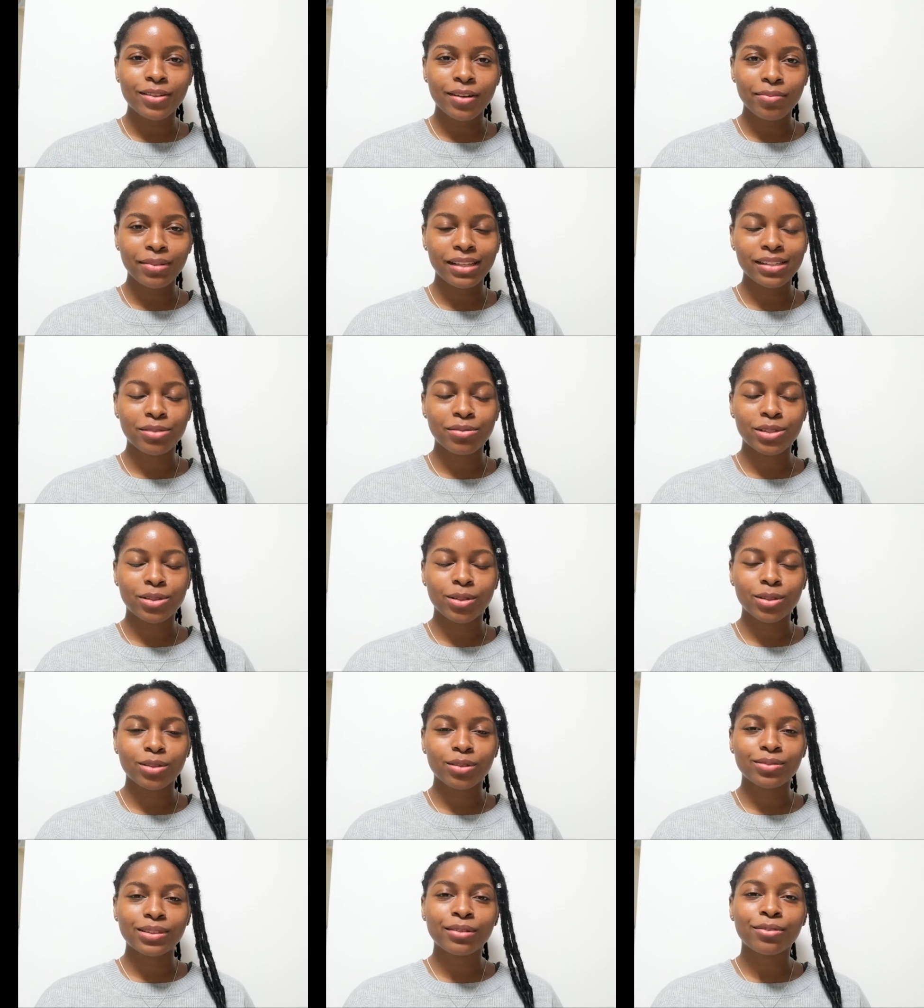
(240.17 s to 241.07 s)
coming as a
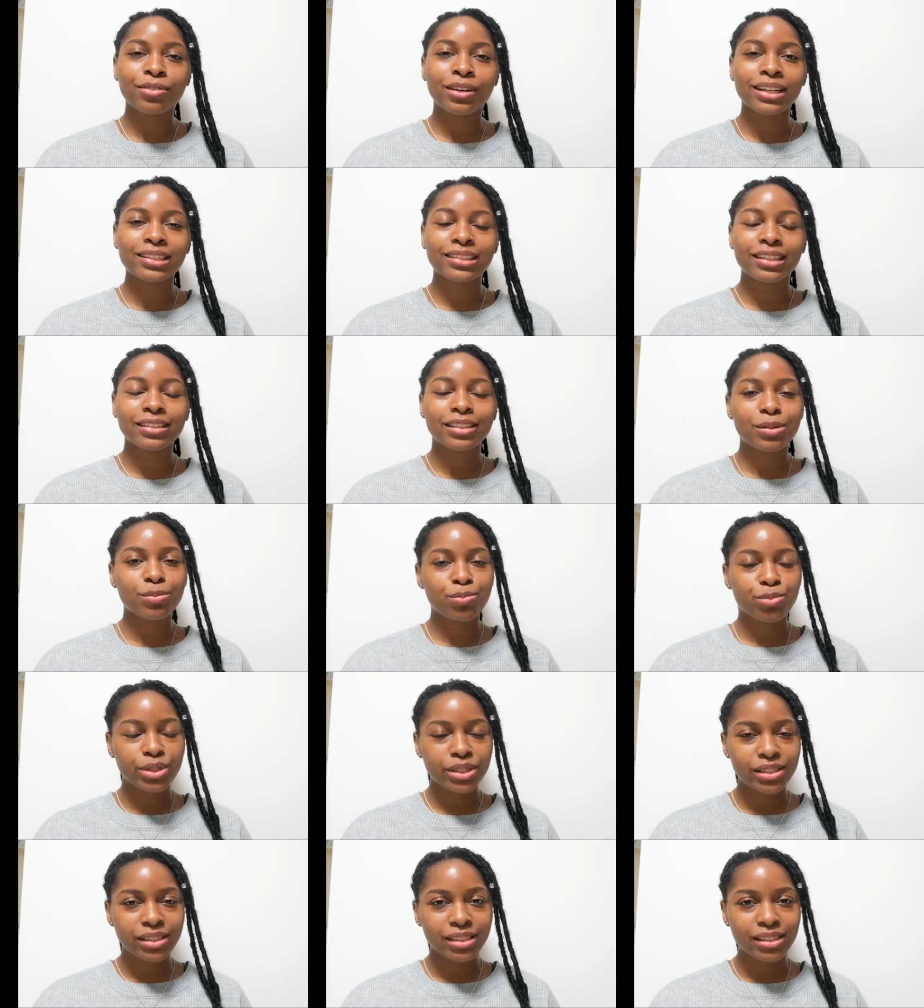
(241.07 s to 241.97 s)
result of the fact that a
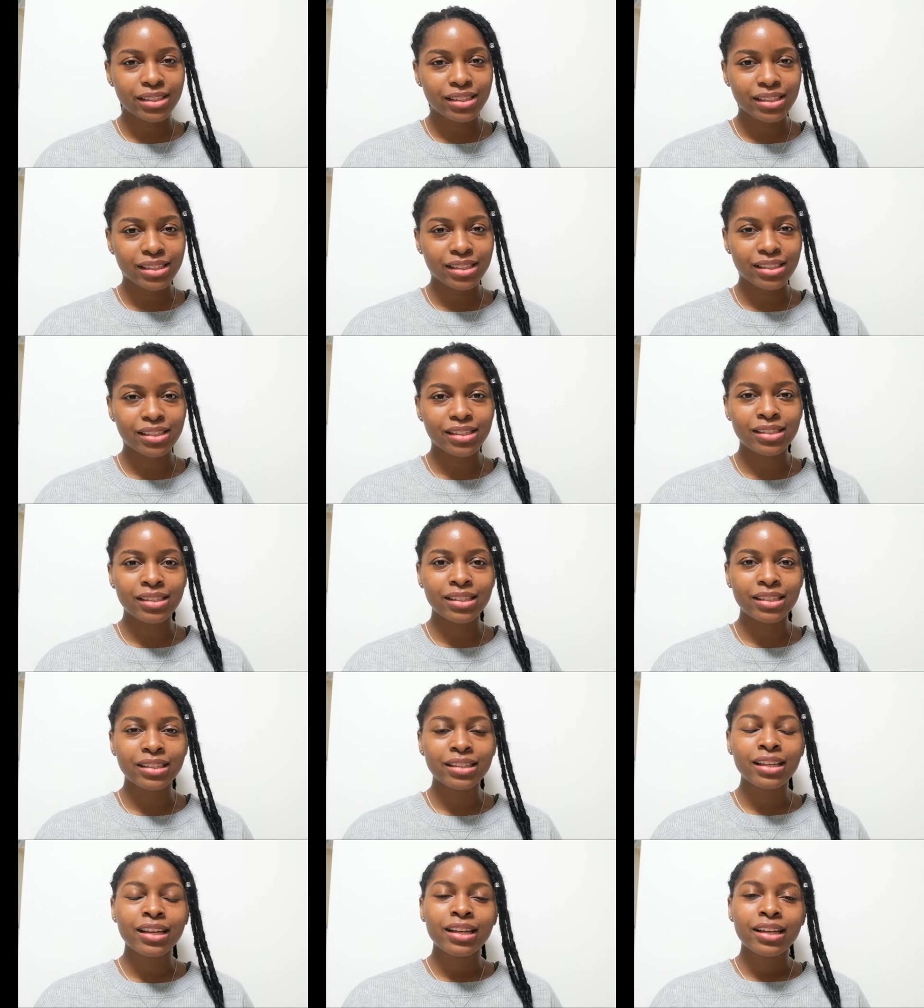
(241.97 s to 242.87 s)
British
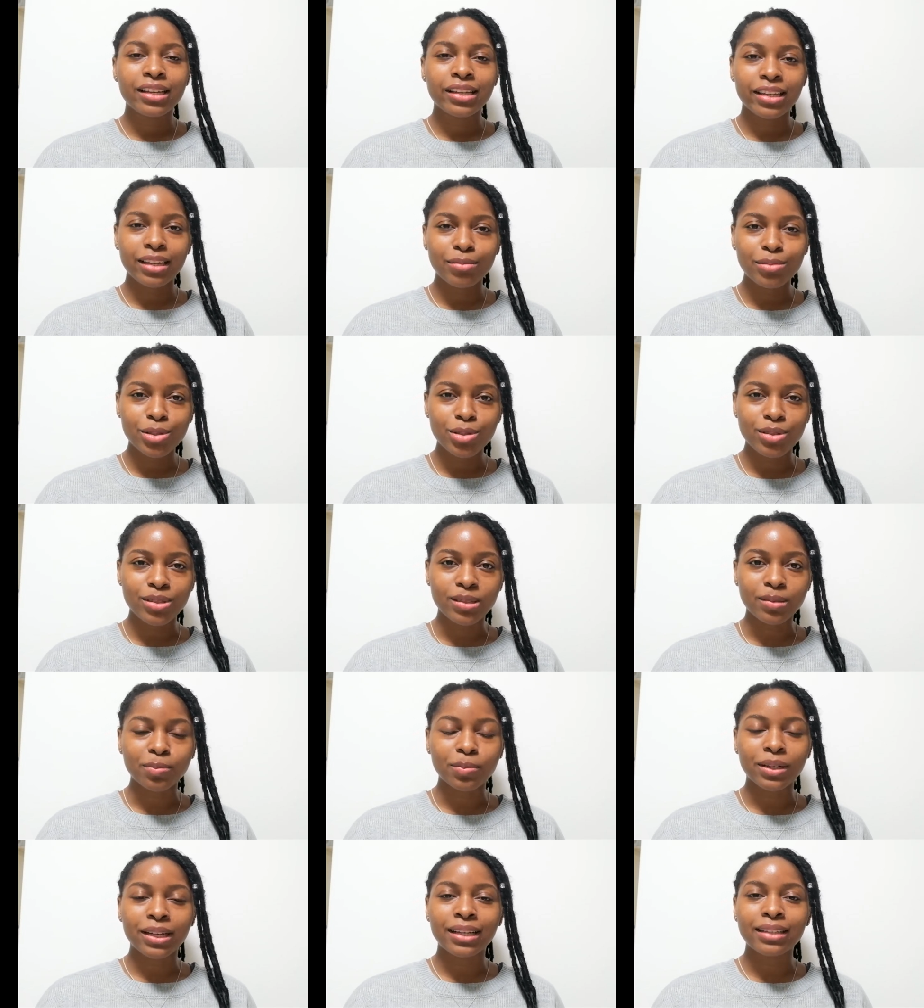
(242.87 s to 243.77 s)
citizen came to
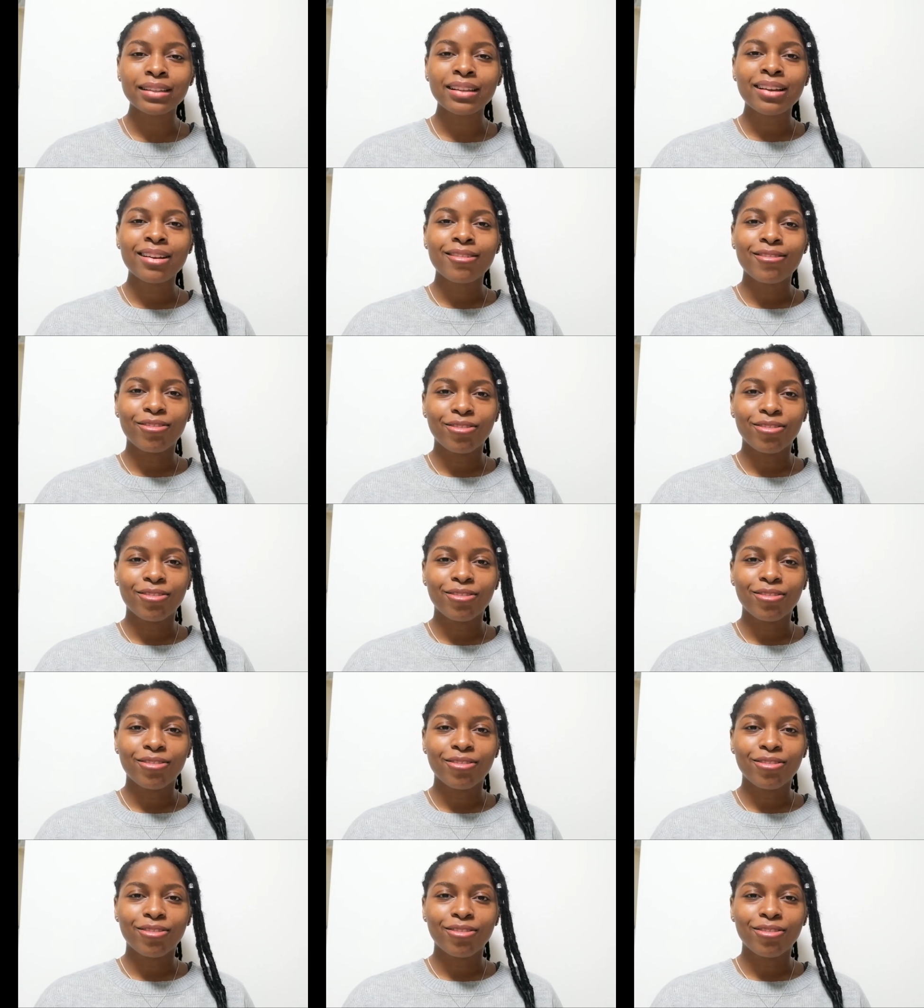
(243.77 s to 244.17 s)
Japan,